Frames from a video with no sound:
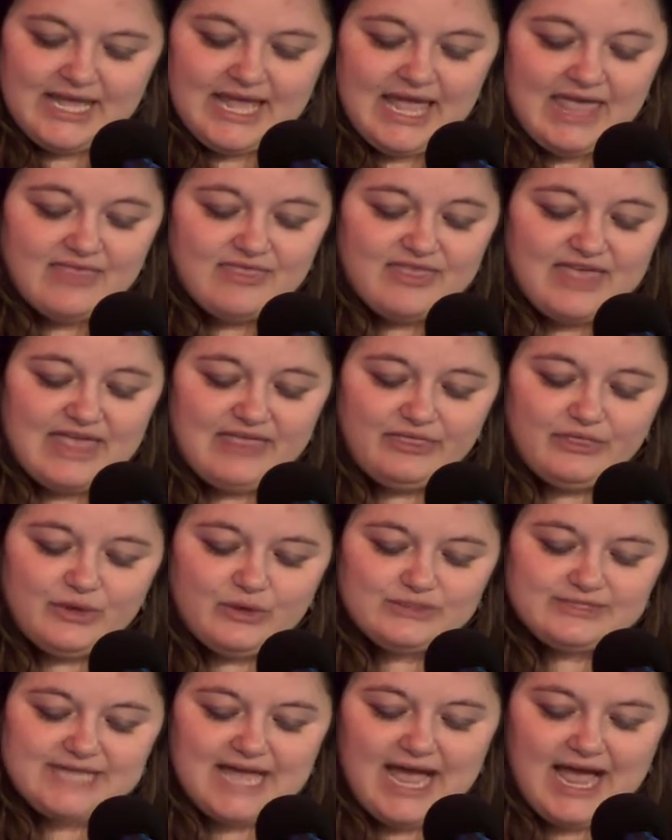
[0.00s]
Then
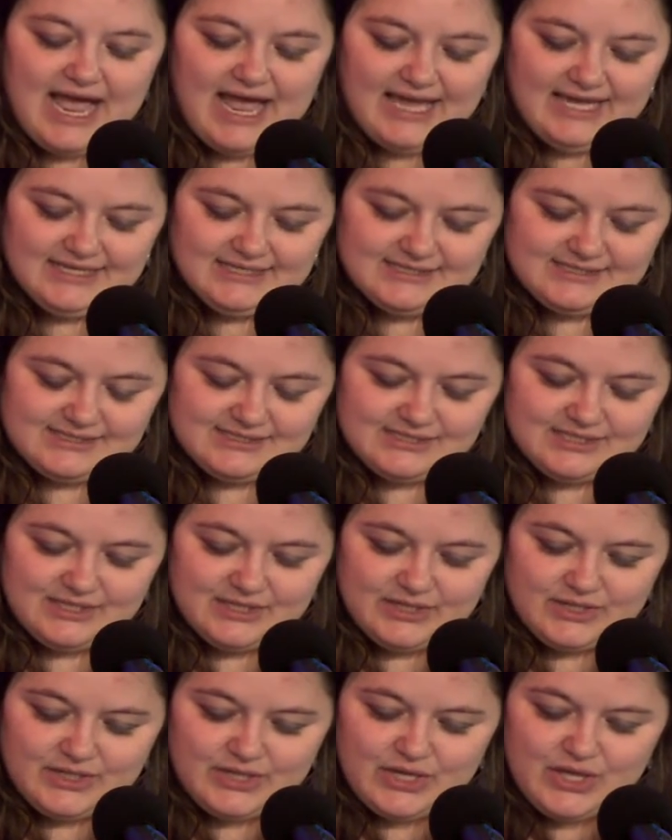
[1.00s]
those eyes,
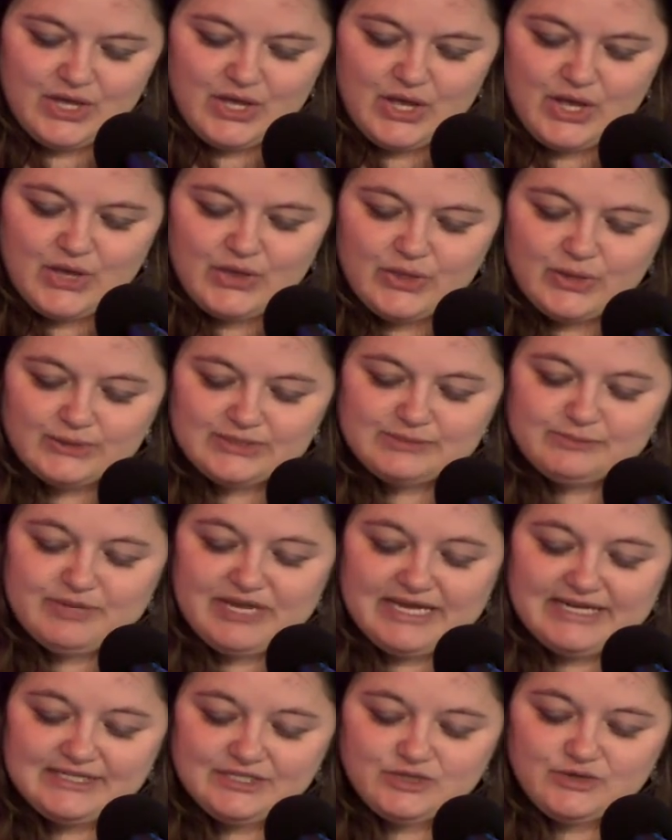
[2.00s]
those
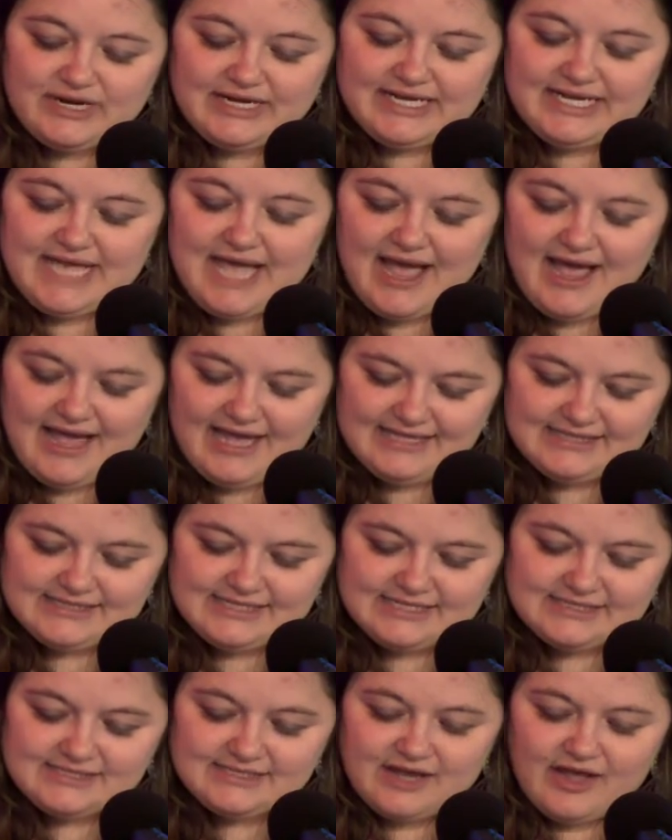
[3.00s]
penetrating eyes
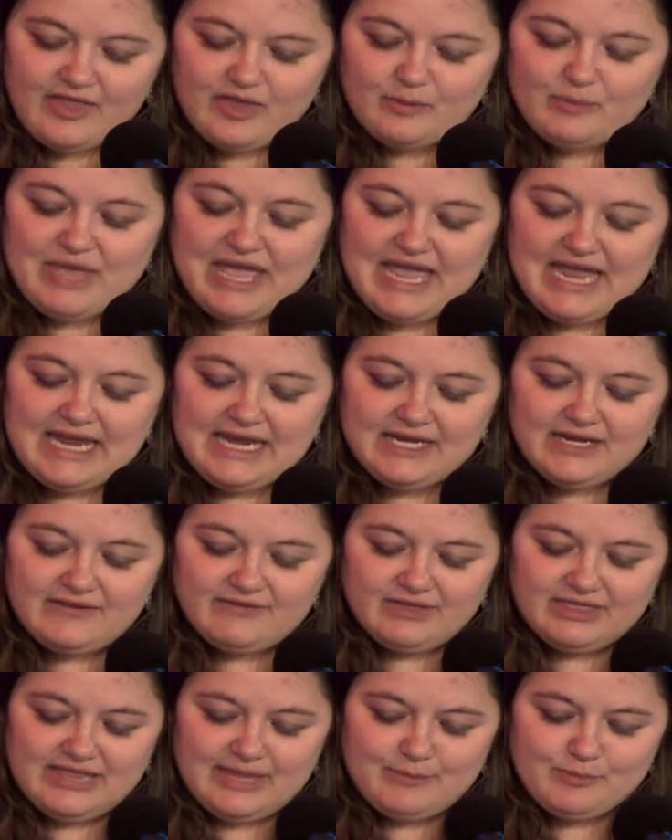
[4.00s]
that saw the pain of
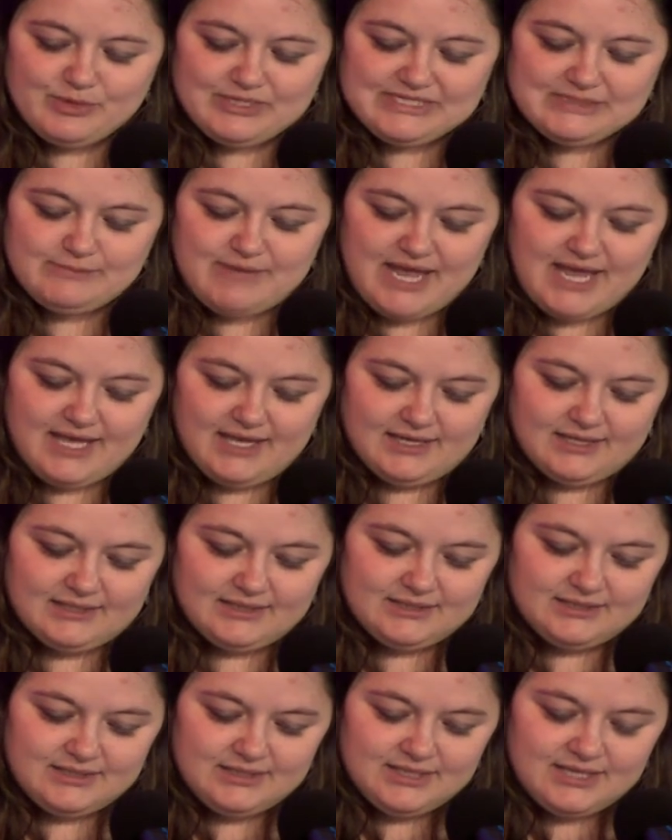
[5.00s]
a leprous man,
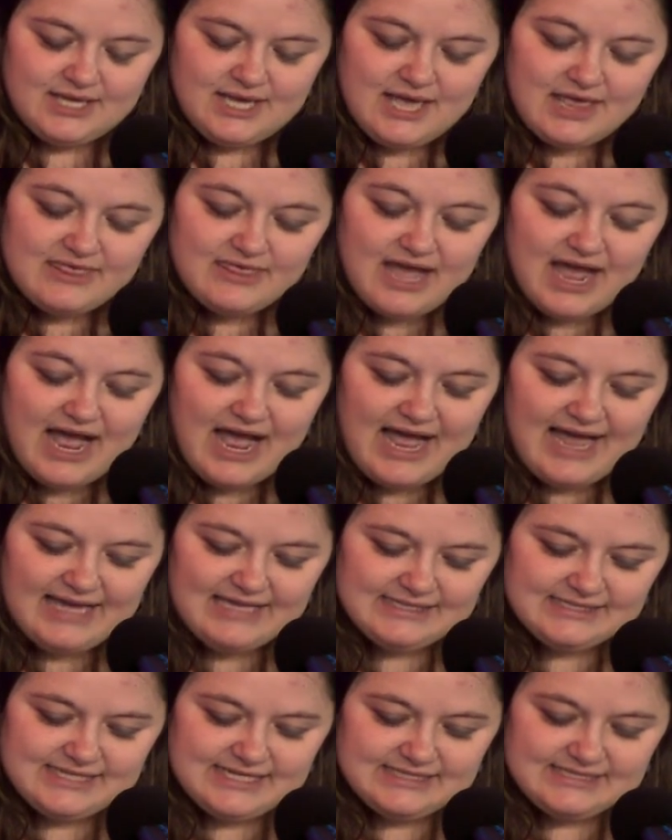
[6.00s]
the
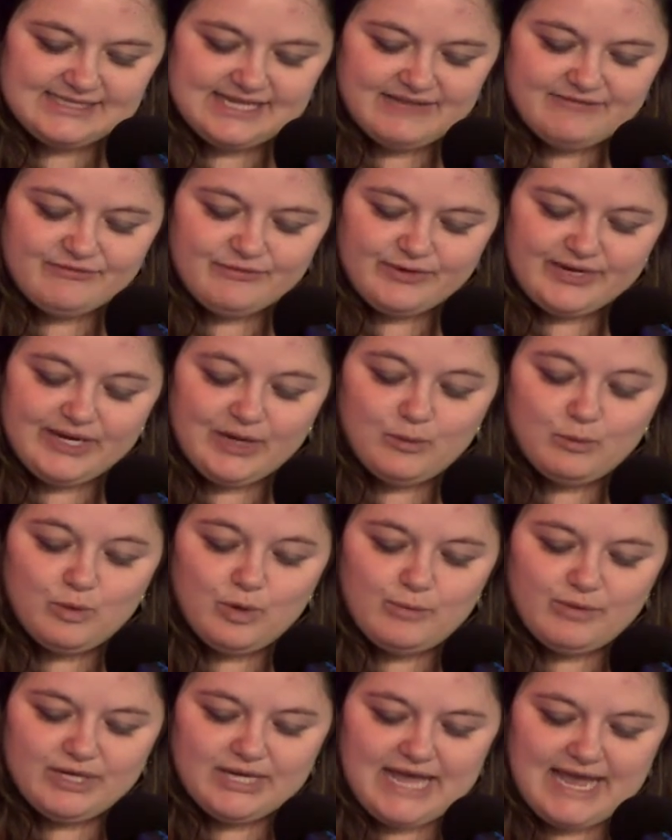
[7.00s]
eyes that set free a
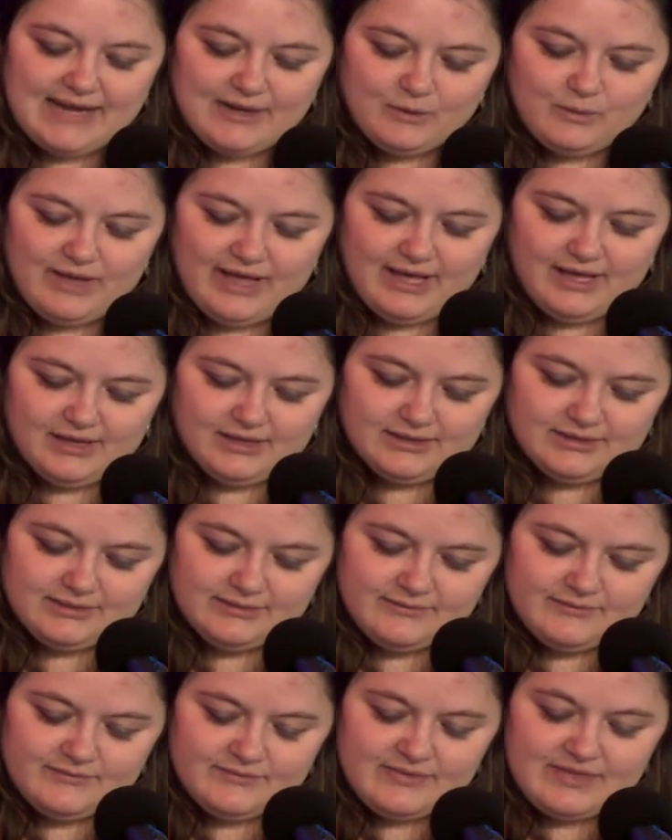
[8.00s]
woman at a well,
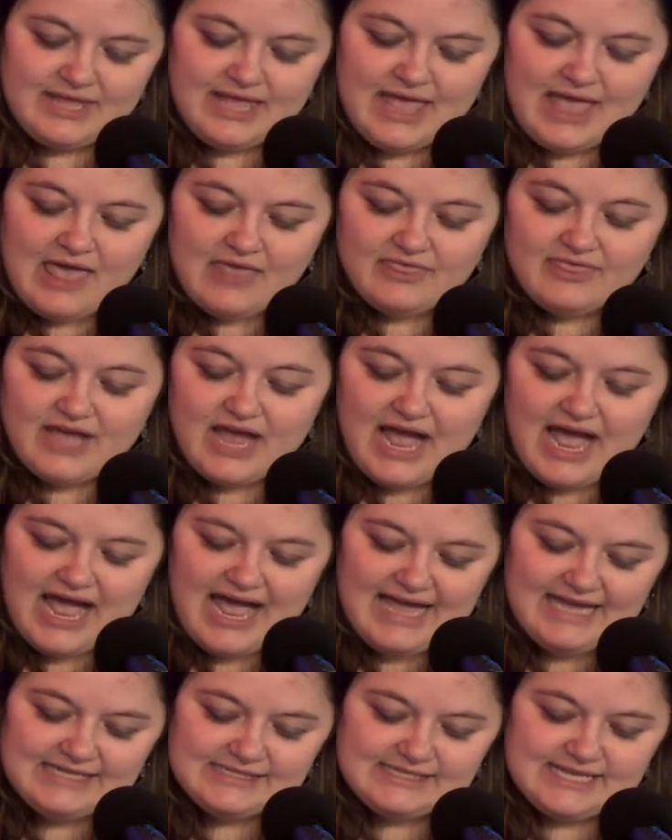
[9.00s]
the
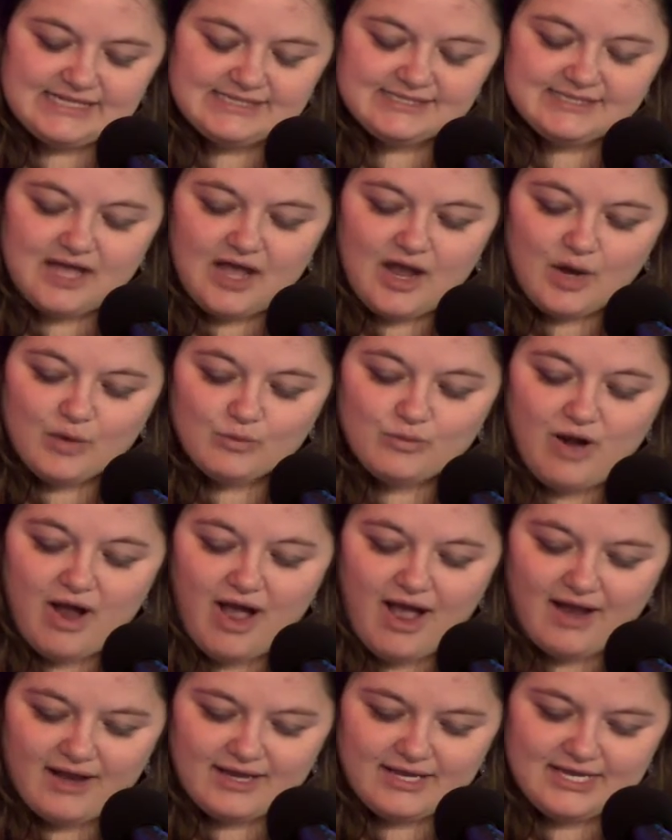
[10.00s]
eyes that saw a
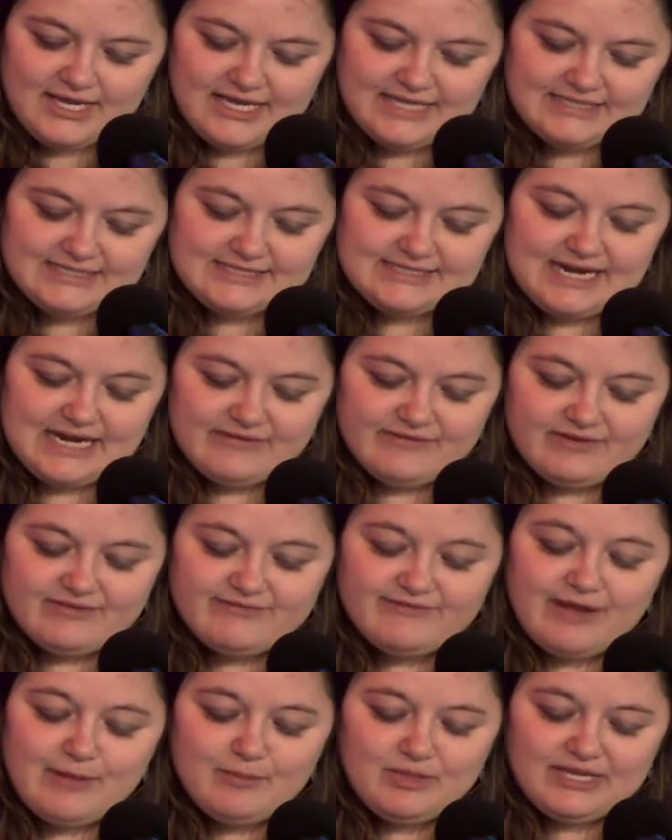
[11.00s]
rock instead of a
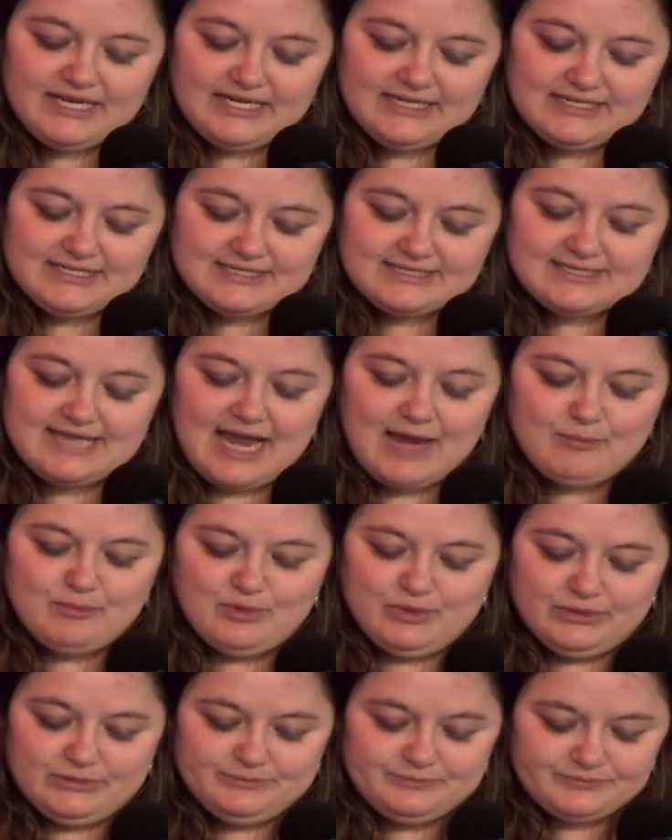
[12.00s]
fumbling
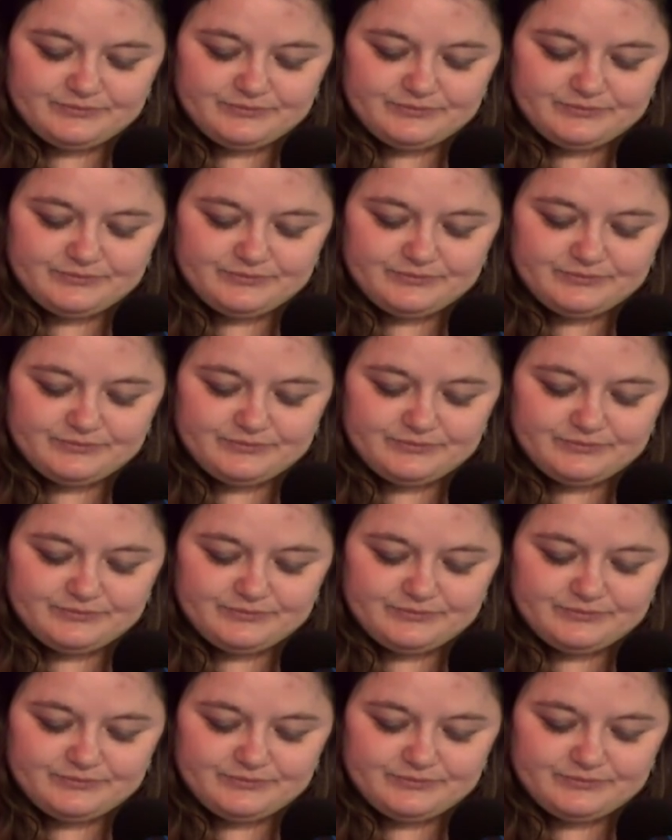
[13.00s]
disciple,